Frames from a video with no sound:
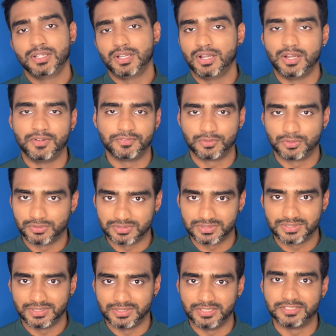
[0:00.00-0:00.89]
Of
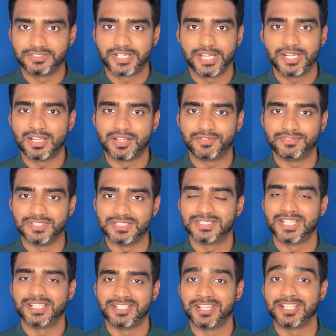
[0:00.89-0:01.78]
course, the trade-off is
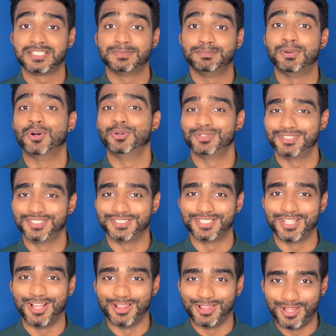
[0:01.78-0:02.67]
that it exposes
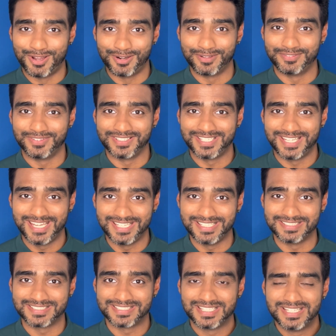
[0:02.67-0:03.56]
a lot of the
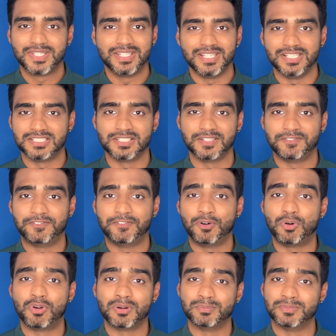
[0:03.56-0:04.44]
case. It's a
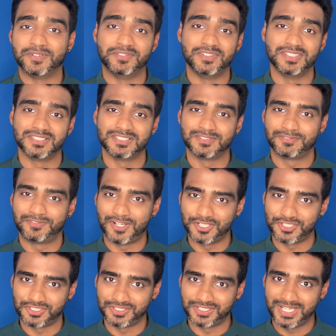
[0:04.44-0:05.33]
form versus function